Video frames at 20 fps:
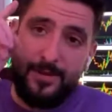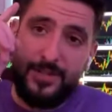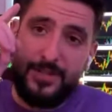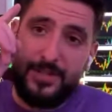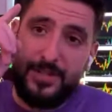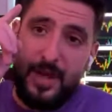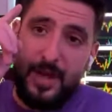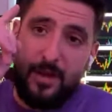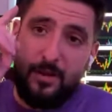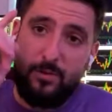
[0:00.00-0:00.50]
The
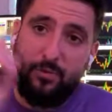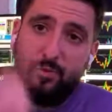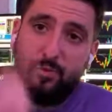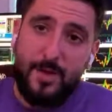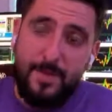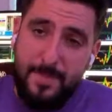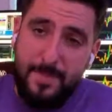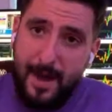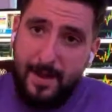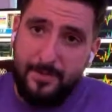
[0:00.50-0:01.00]
stock
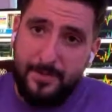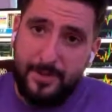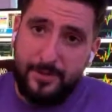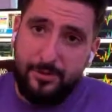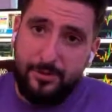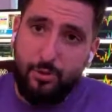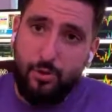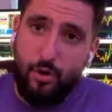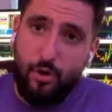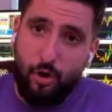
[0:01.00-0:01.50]

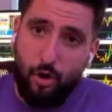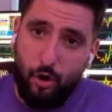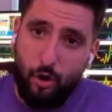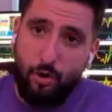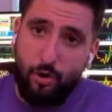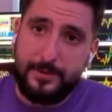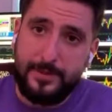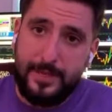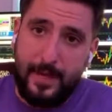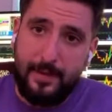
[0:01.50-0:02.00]
rebounded to a
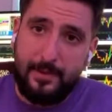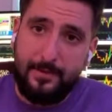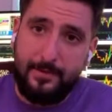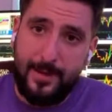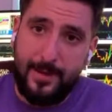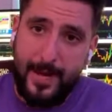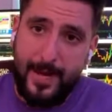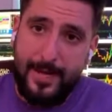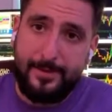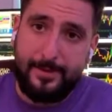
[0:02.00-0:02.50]
whole
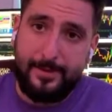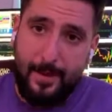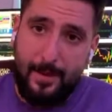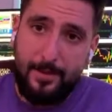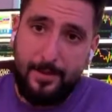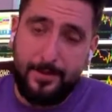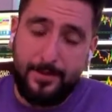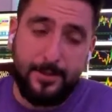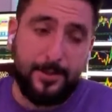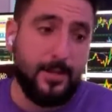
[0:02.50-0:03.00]
dollar, eight
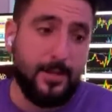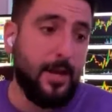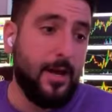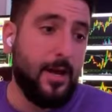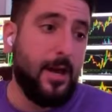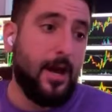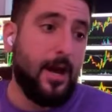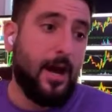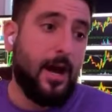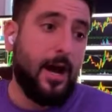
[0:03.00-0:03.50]
dollars,
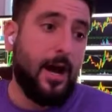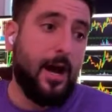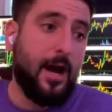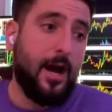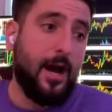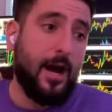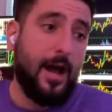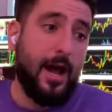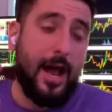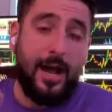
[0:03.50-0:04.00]

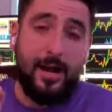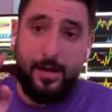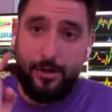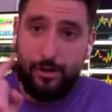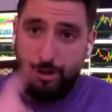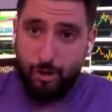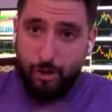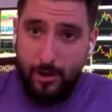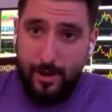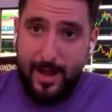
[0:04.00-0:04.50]
uh, and I
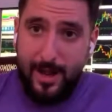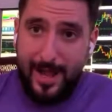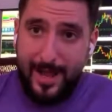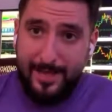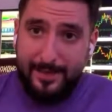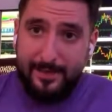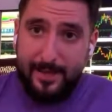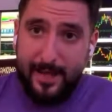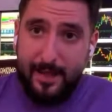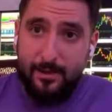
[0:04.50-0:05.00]
shorted at
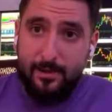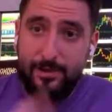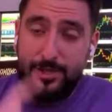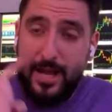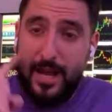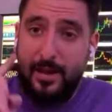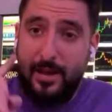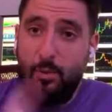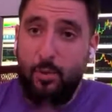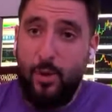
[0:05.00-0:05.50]
eight dollars,
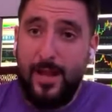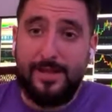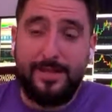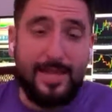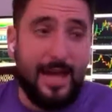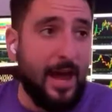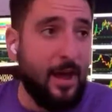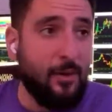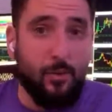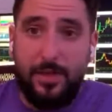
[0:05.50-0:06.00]
and it went
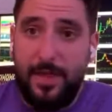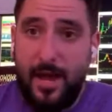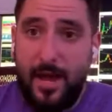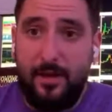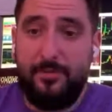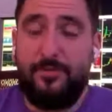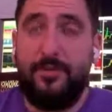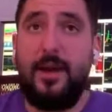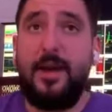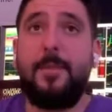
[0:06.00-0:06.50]
down
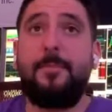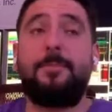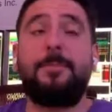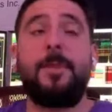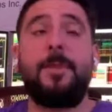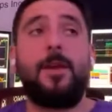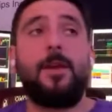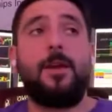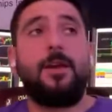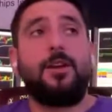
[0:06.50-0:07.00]
without a fight.
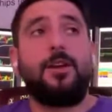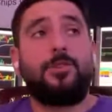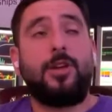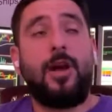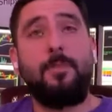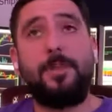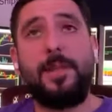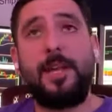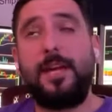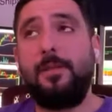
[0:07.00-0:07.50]
So
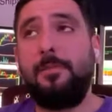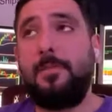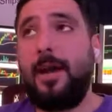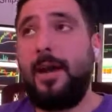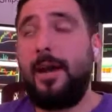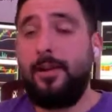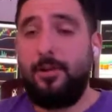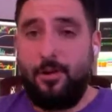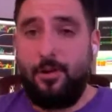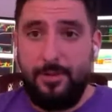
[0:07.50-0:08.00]
I'm thinking in my
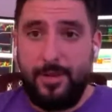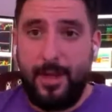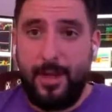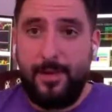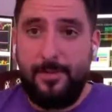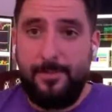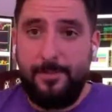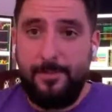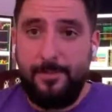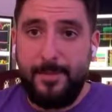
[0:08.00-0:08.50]
head,
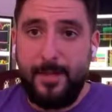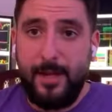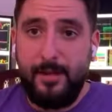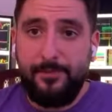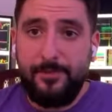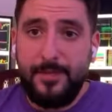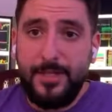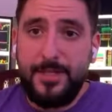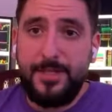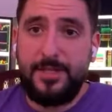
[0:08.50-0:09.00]
okay,
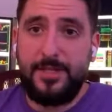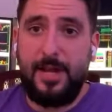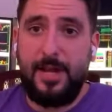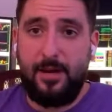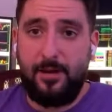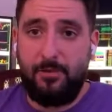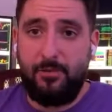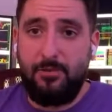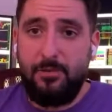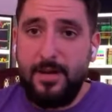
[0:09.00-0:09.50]
if this
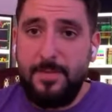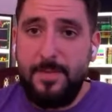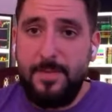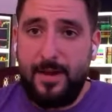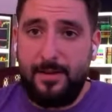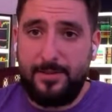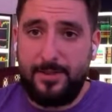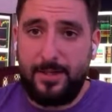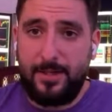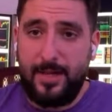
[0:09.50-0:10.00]
stock
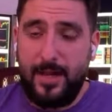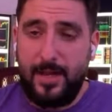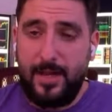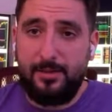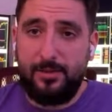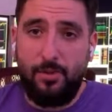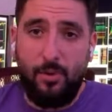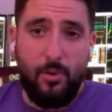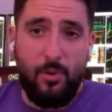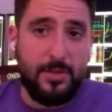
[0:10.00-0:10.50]
rebounds
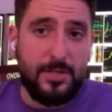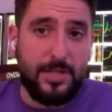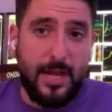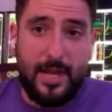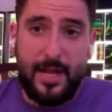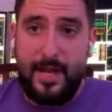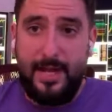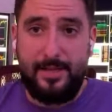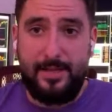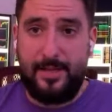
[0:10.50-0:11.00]
again towards
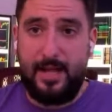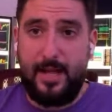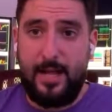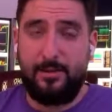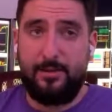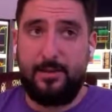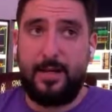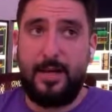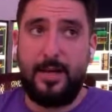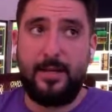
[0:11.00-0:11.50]
that eight
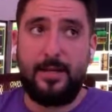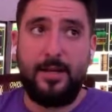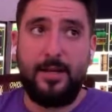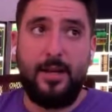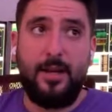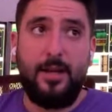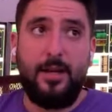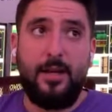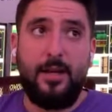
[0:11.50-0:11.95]
dollar line,